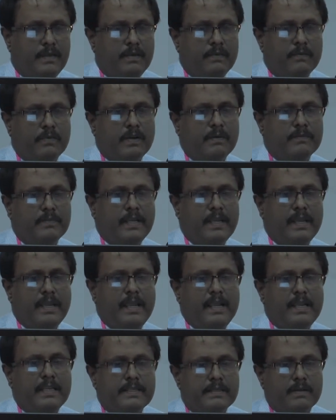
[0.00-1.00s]
From the
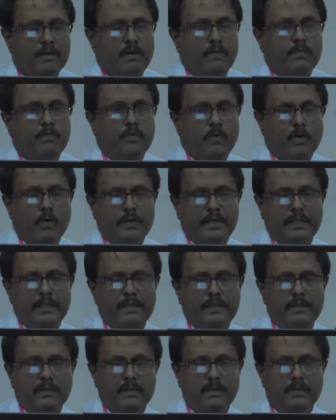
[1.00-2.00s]
age of 40
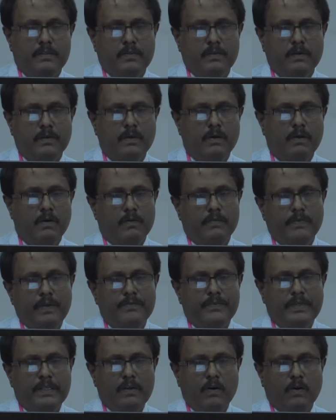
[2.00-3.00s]
or
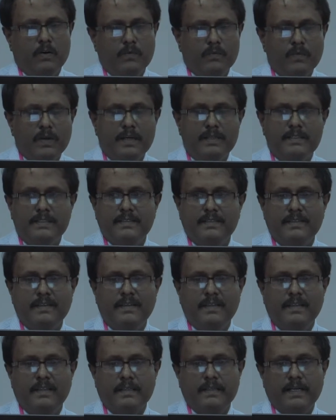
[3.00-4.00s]
50 onwards,
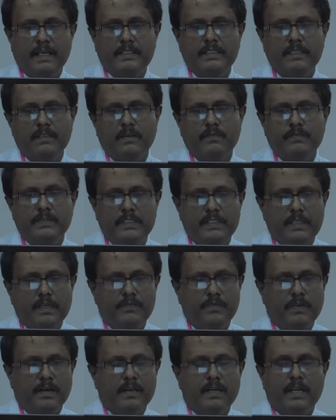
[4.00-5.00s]
reduction of
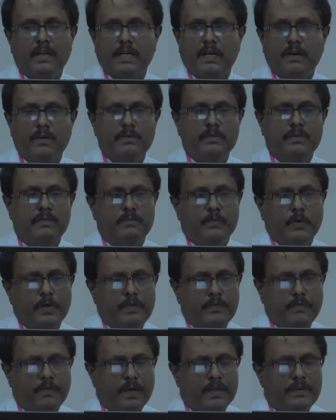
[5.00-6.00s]
GFR around
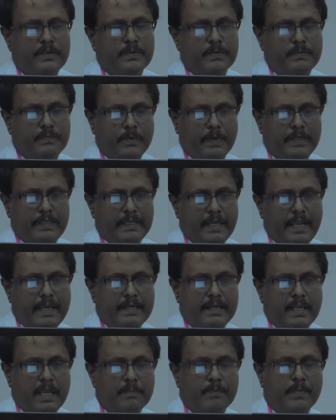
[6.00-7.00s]
0.5 to 0.8
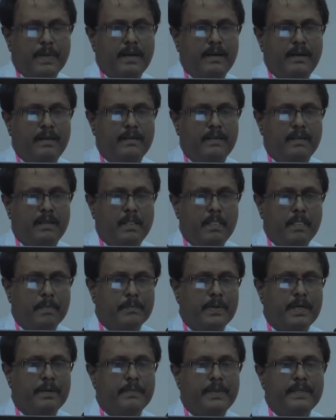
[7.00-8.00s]
ml
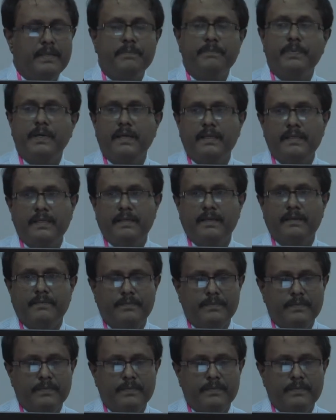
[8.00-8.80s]
per minute per year.